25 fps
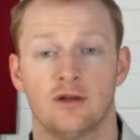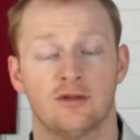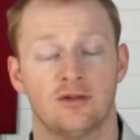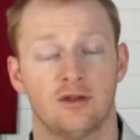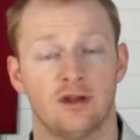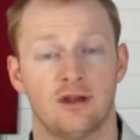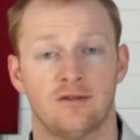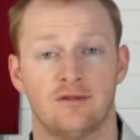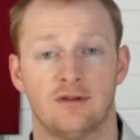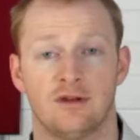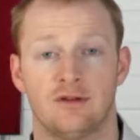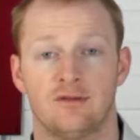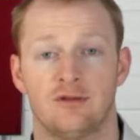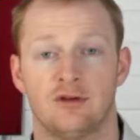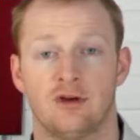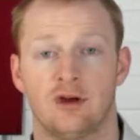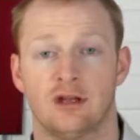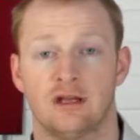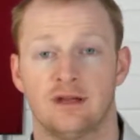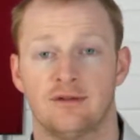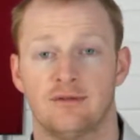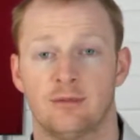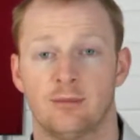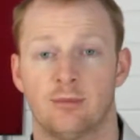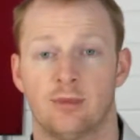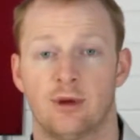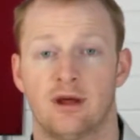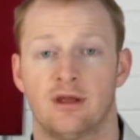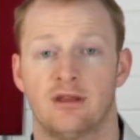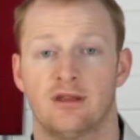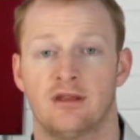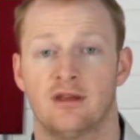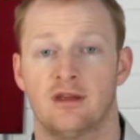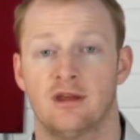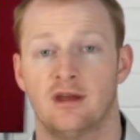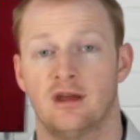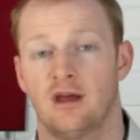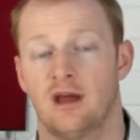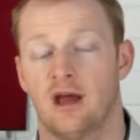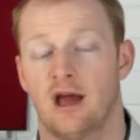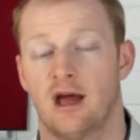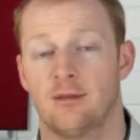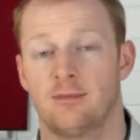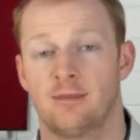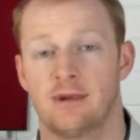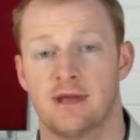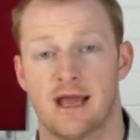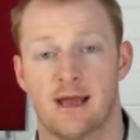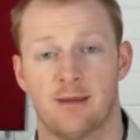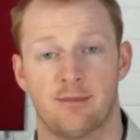so even if you don't live in Perth,
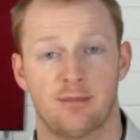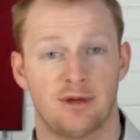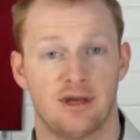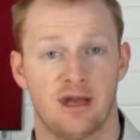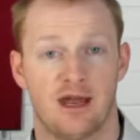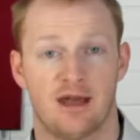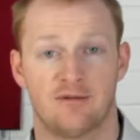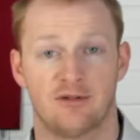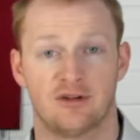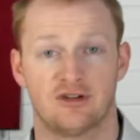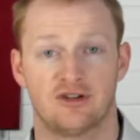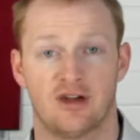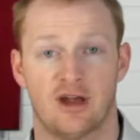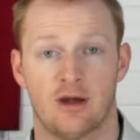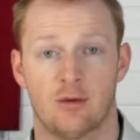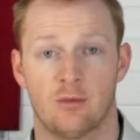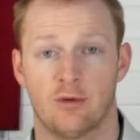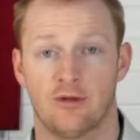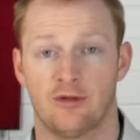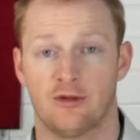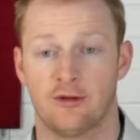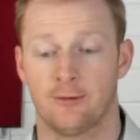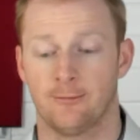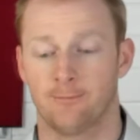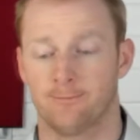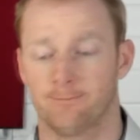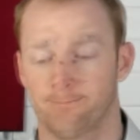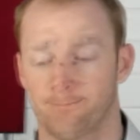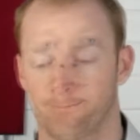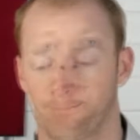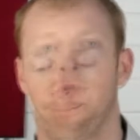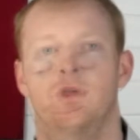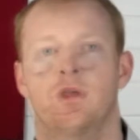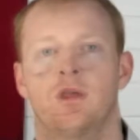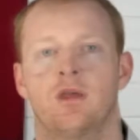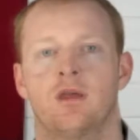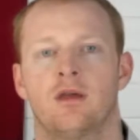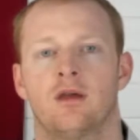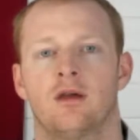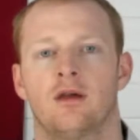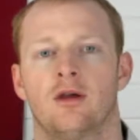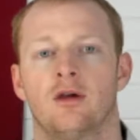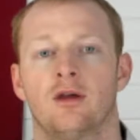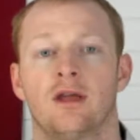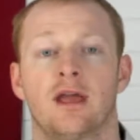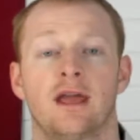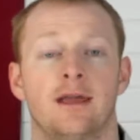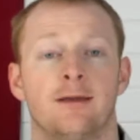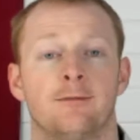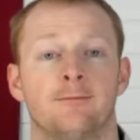I'd be happy to have a chat with you.
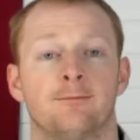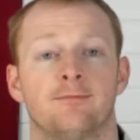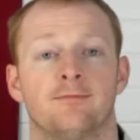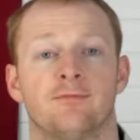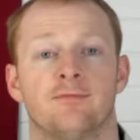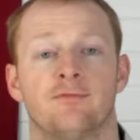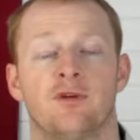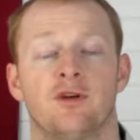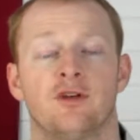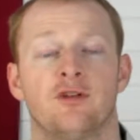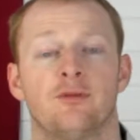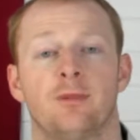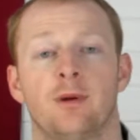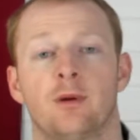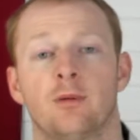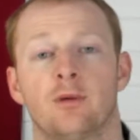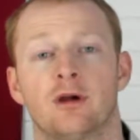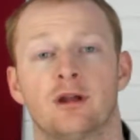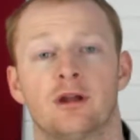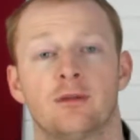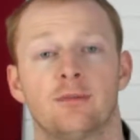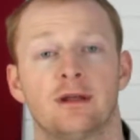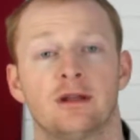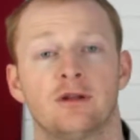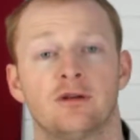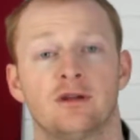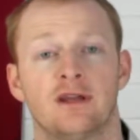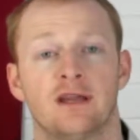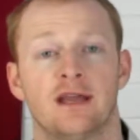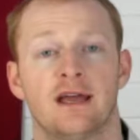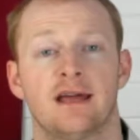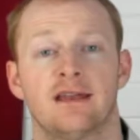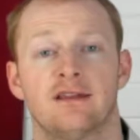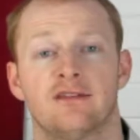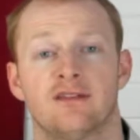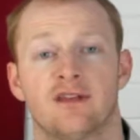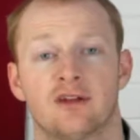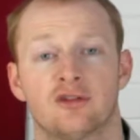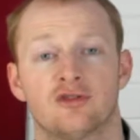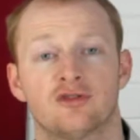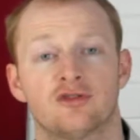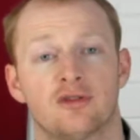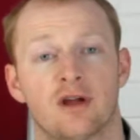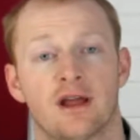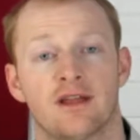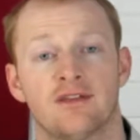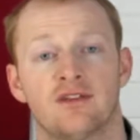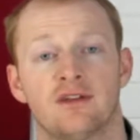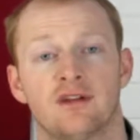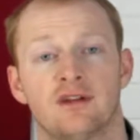Okay, first bit we're going to be looking at is our
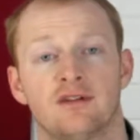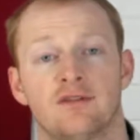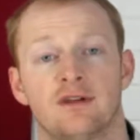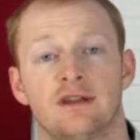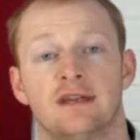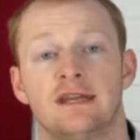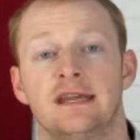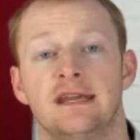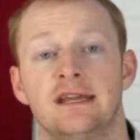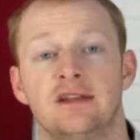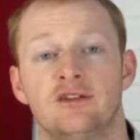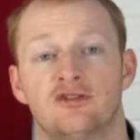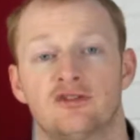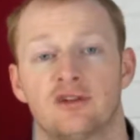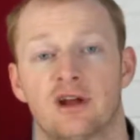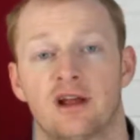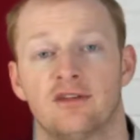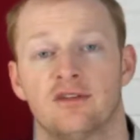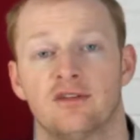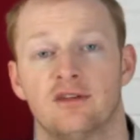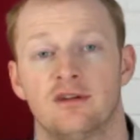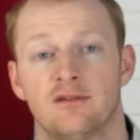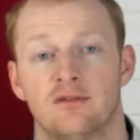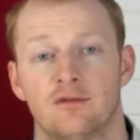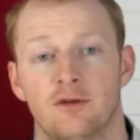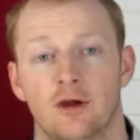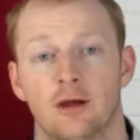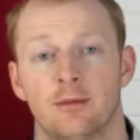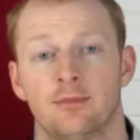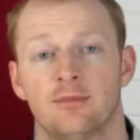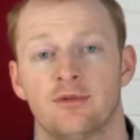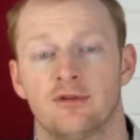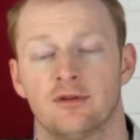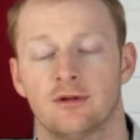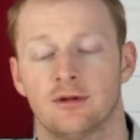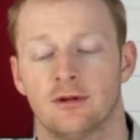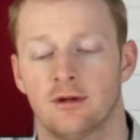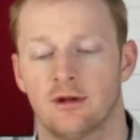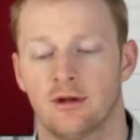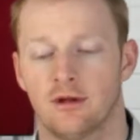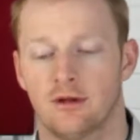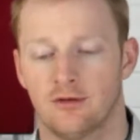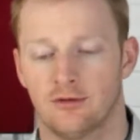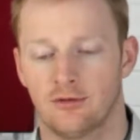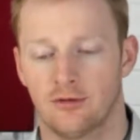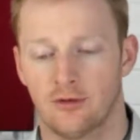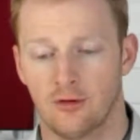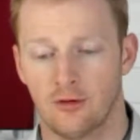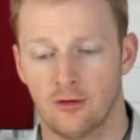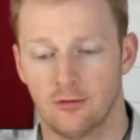transitive and intransitive verbs.
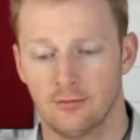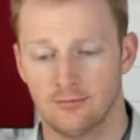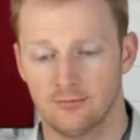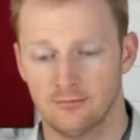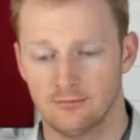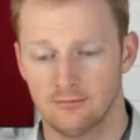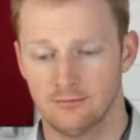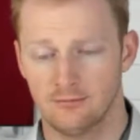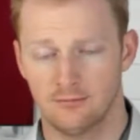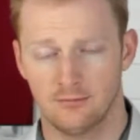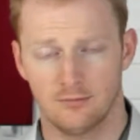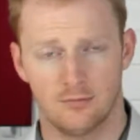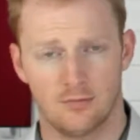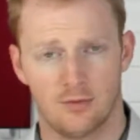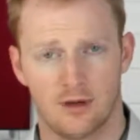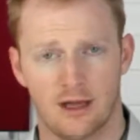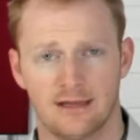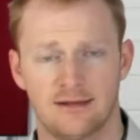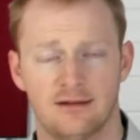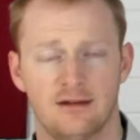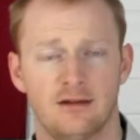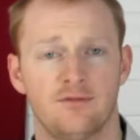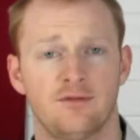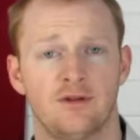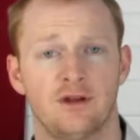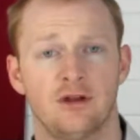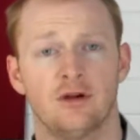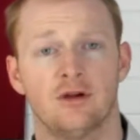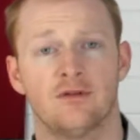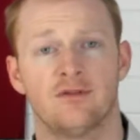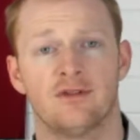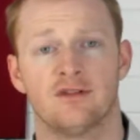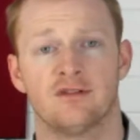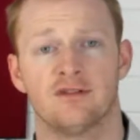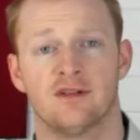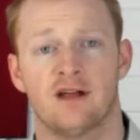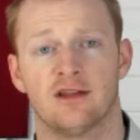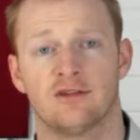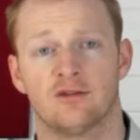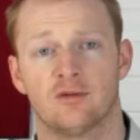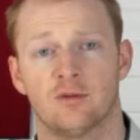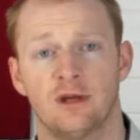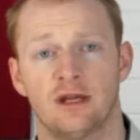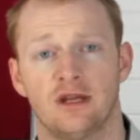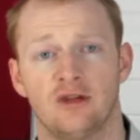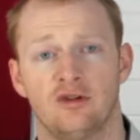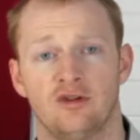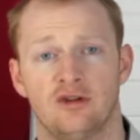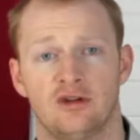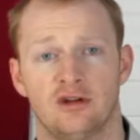So I did a video of this last
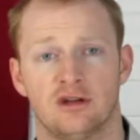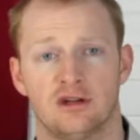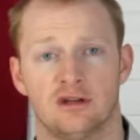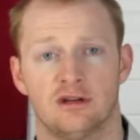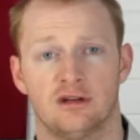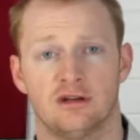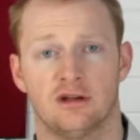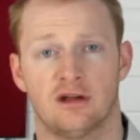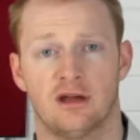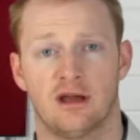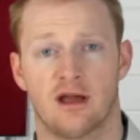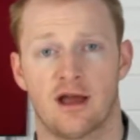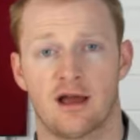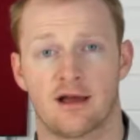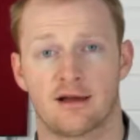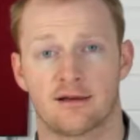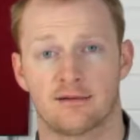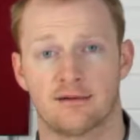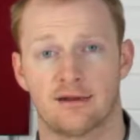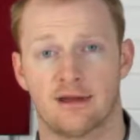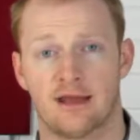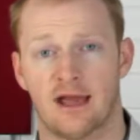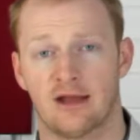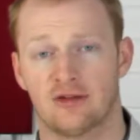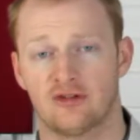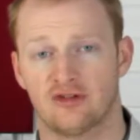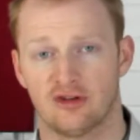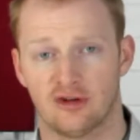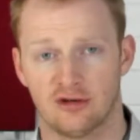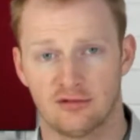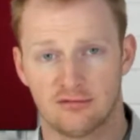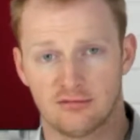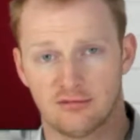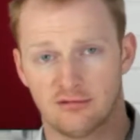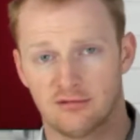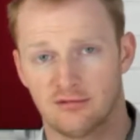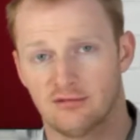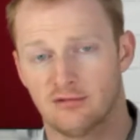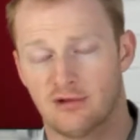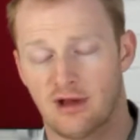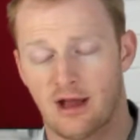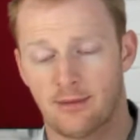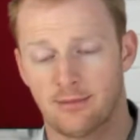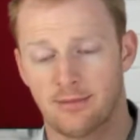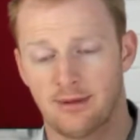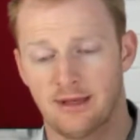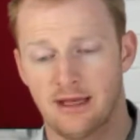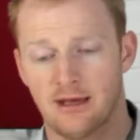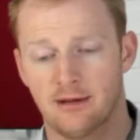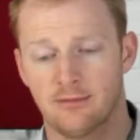week. You can catch it
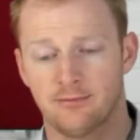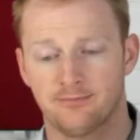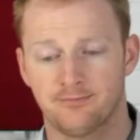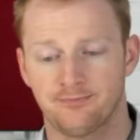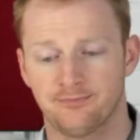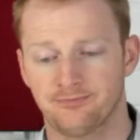up here.